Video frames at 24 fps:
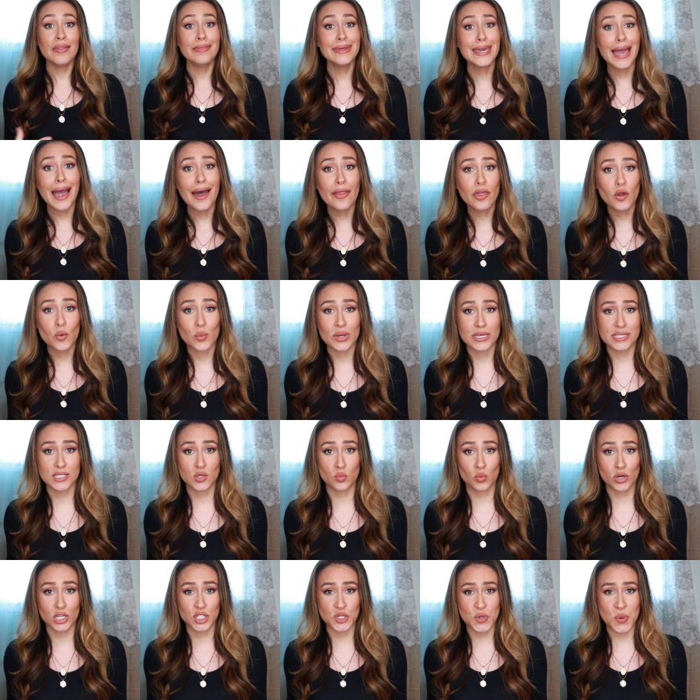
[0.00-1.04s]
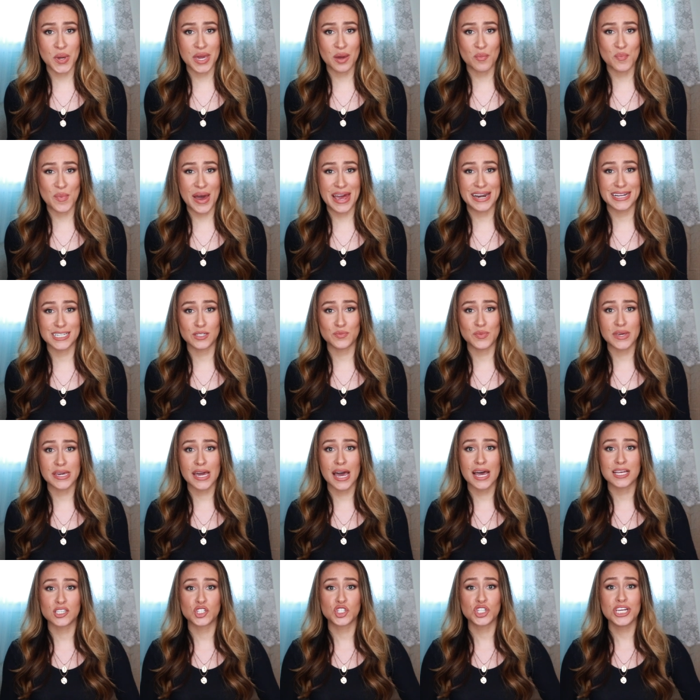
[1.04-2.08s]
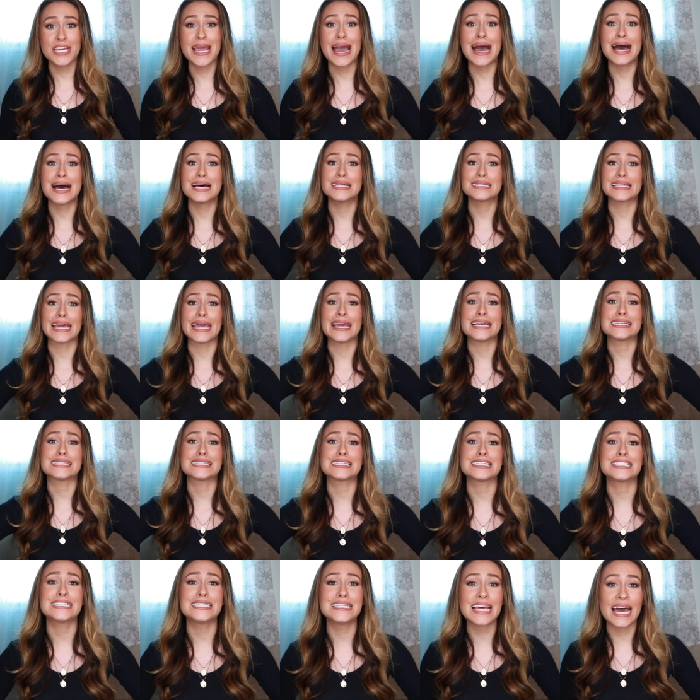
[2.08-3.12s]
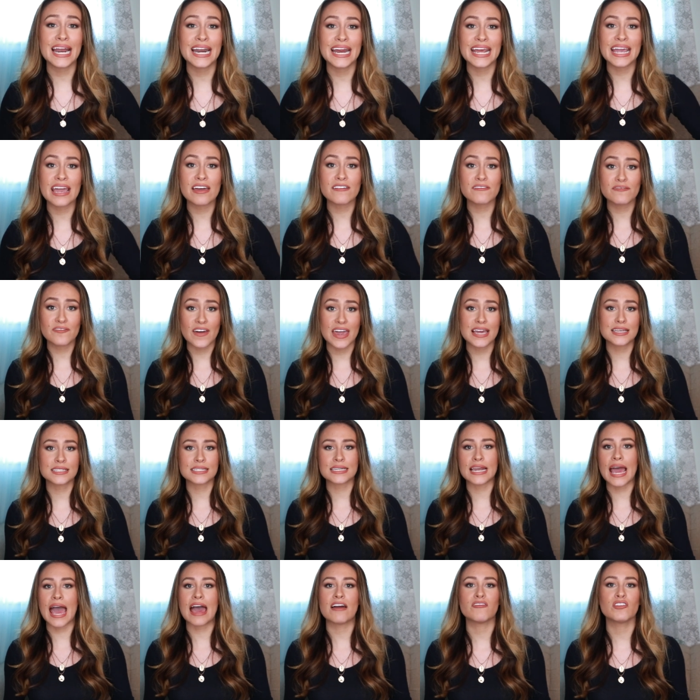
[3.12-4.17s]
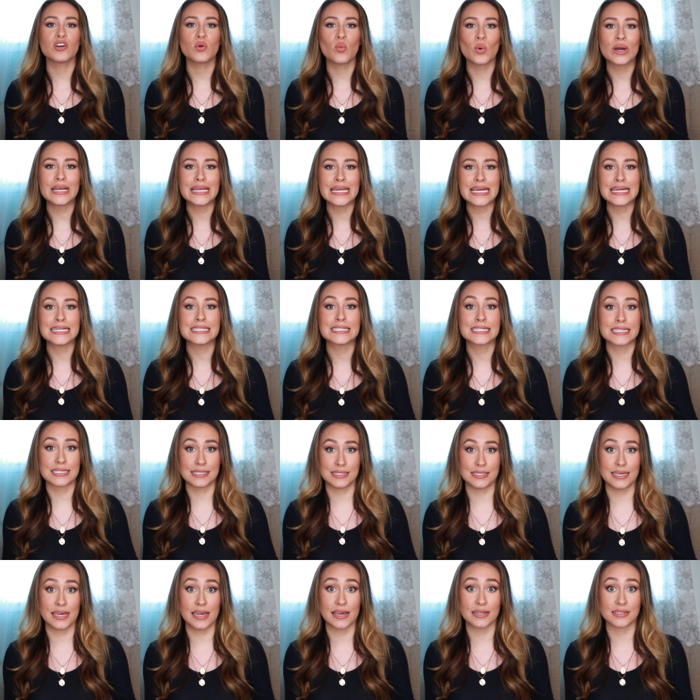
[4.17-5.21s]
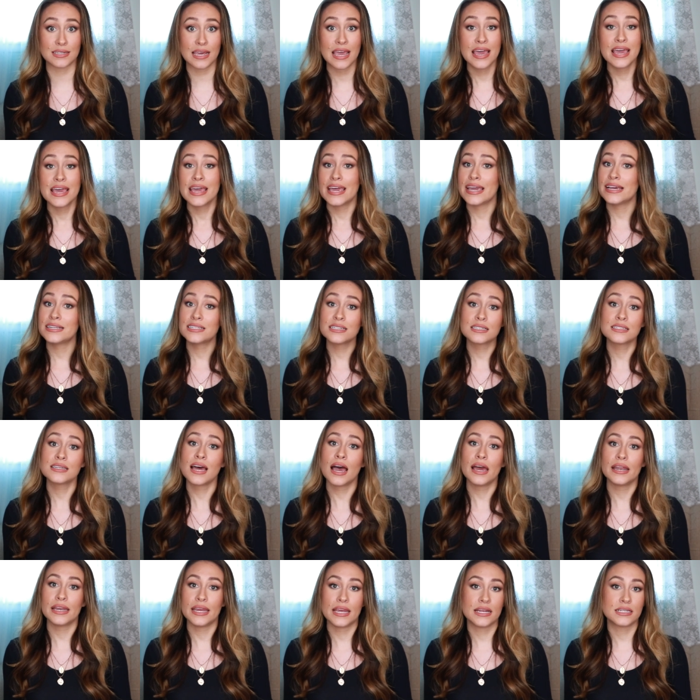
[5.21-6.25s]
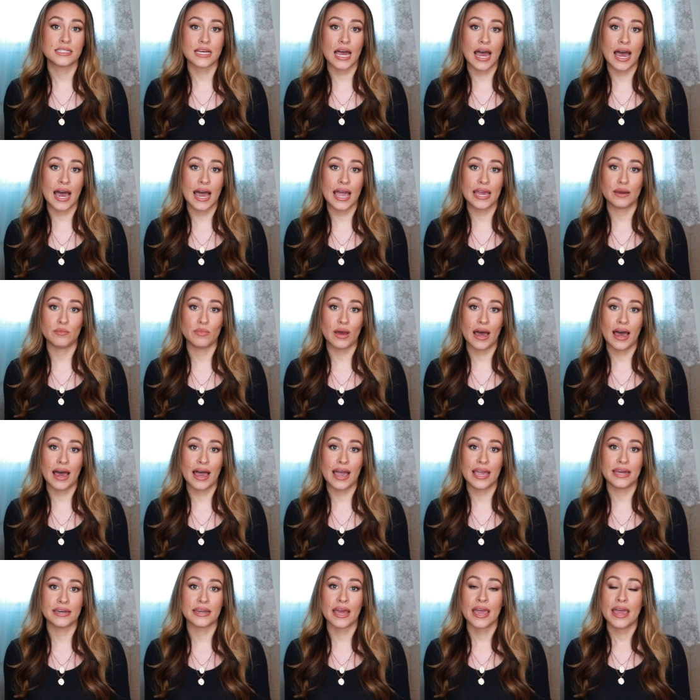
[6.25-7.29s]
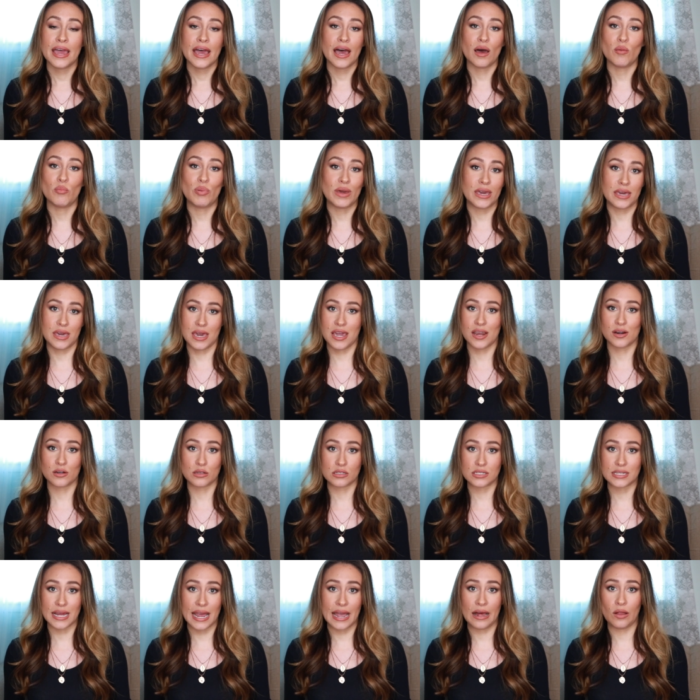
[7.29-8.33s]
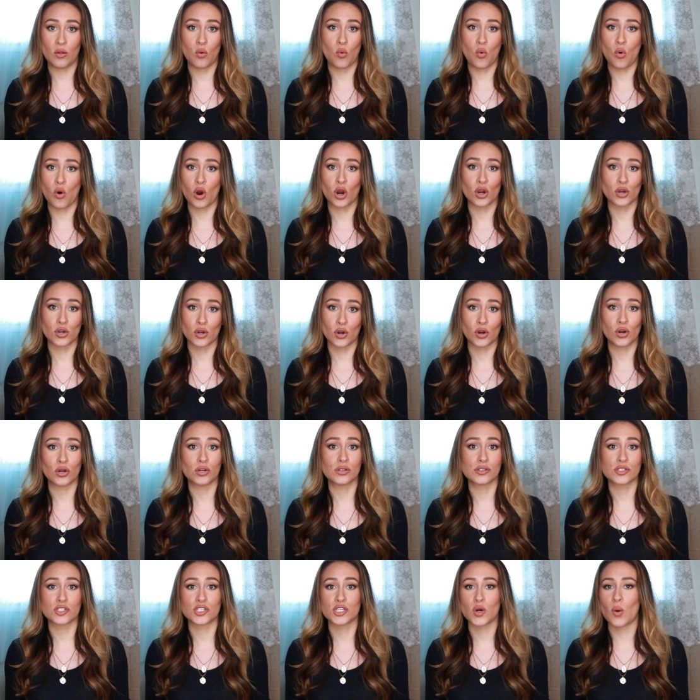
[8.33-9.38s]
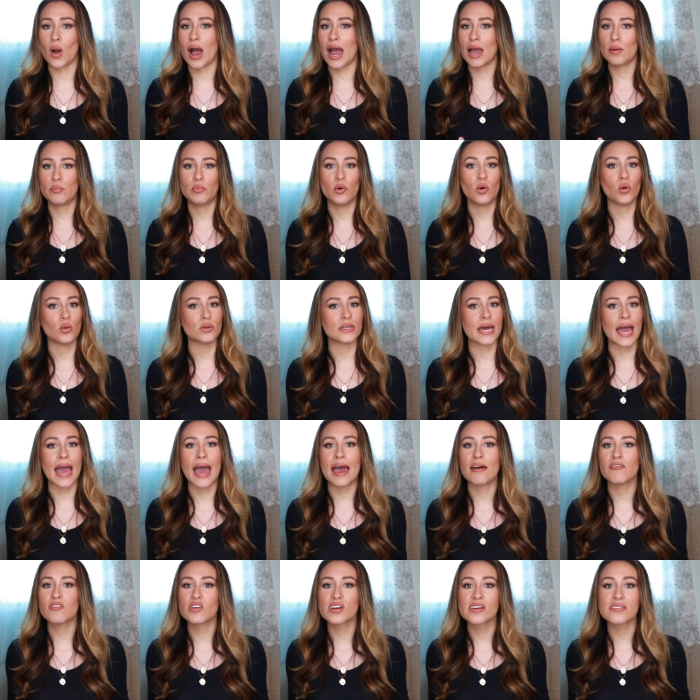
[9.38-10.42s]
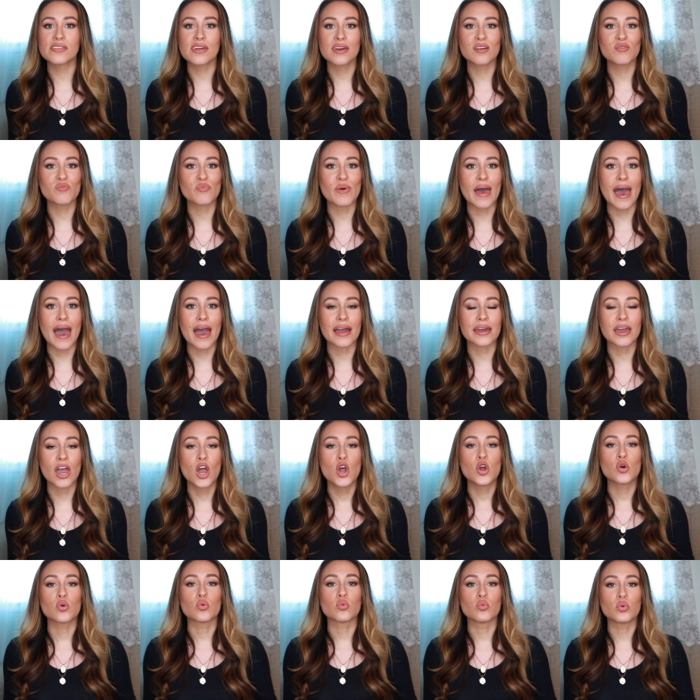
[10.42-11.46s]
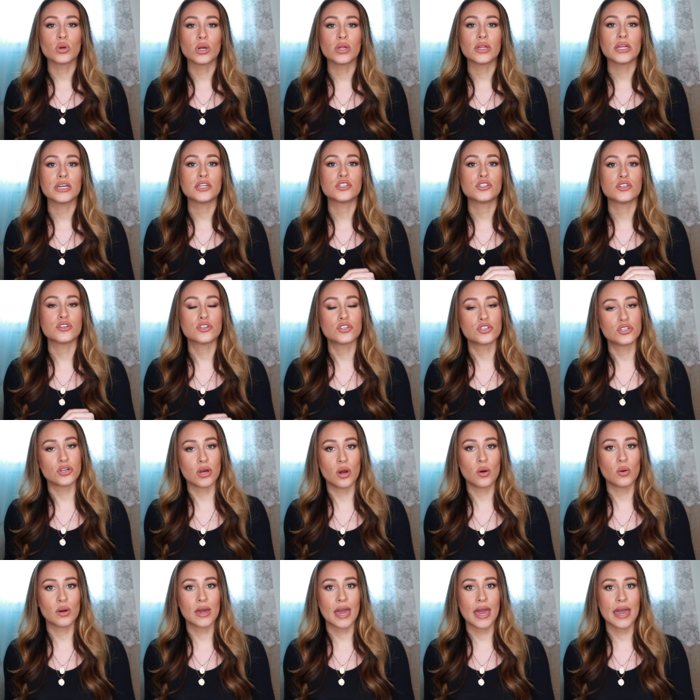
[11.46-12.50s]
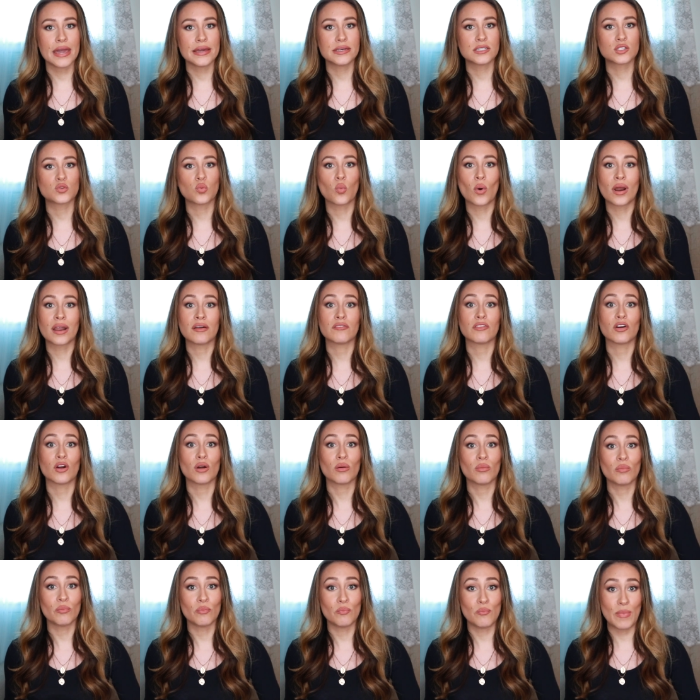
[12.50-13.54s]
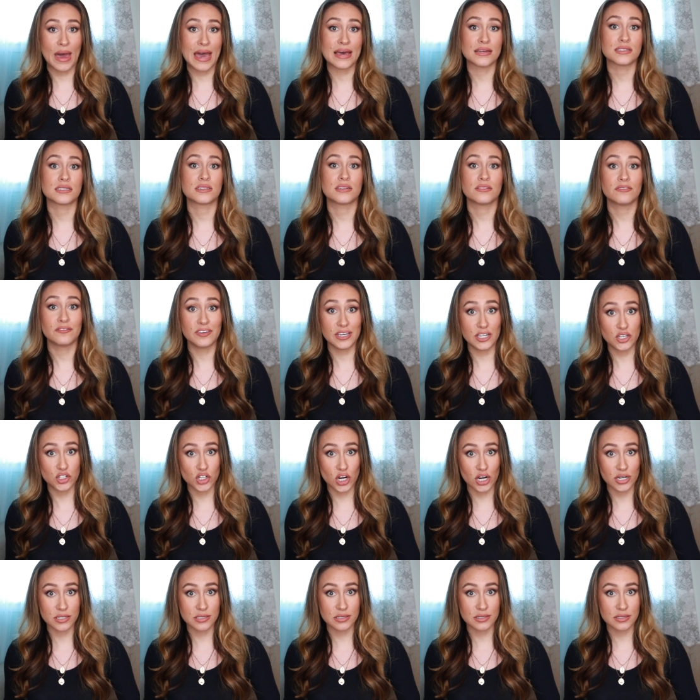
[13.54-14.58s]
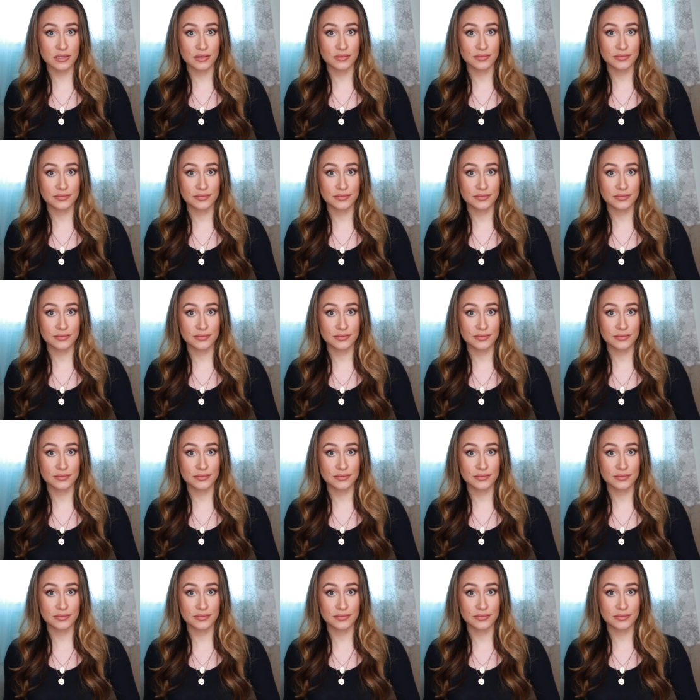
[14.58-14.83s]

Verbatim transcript: The other reason we're doing a bun is because she has a stunning face and everyone needs to see it. It does not need to hide behind a big hairstyle or curls, so I pulled everything back really to showcase one of her best features.